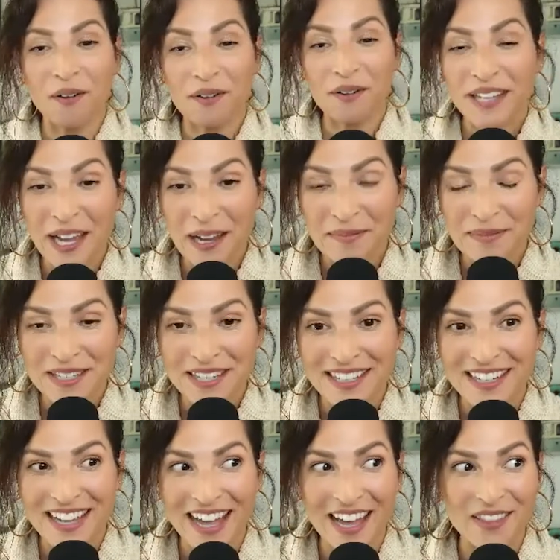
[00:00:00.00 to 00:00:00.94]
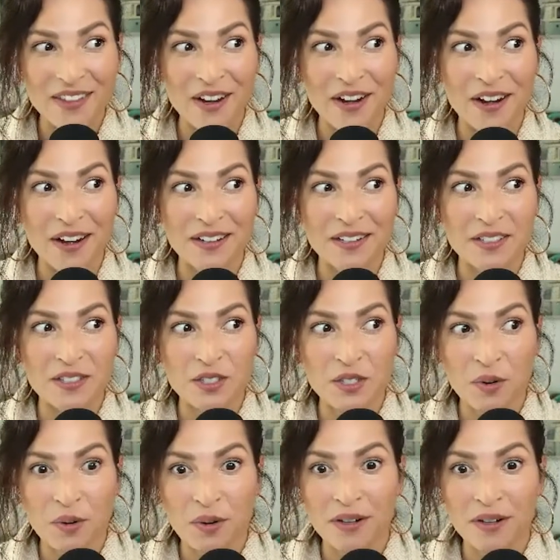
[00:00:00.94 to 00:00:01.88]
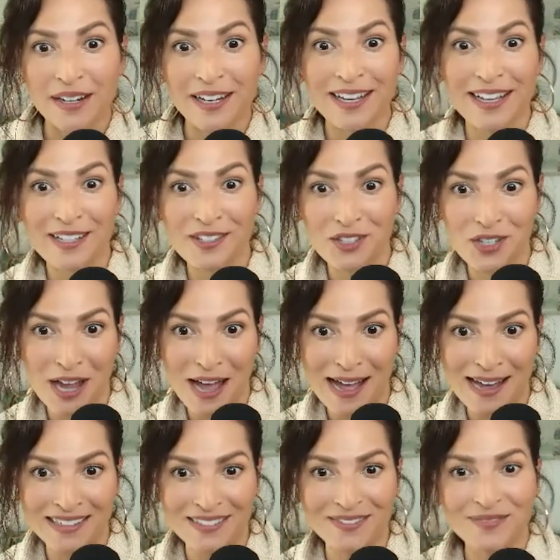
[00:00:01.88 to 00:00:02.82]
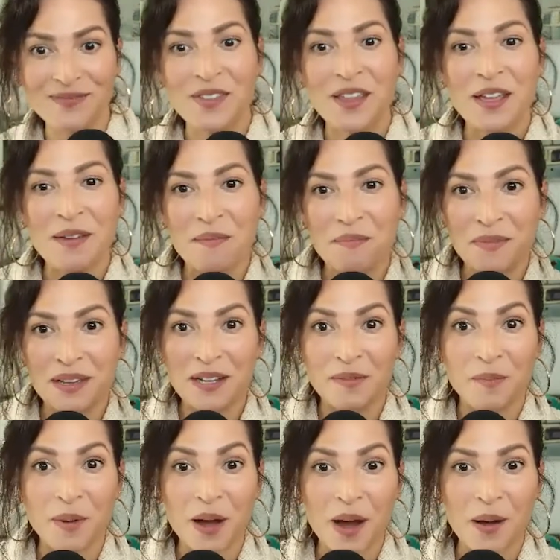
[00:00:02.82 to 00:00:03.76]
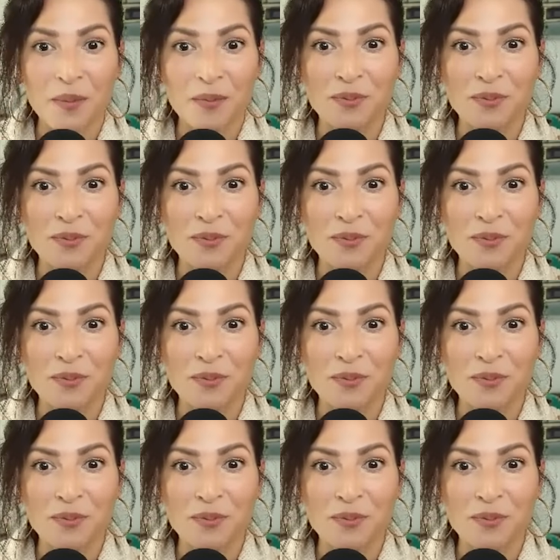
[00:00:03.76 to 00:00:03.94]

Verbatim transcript: oh, came together, Tori and Chad, me and Bob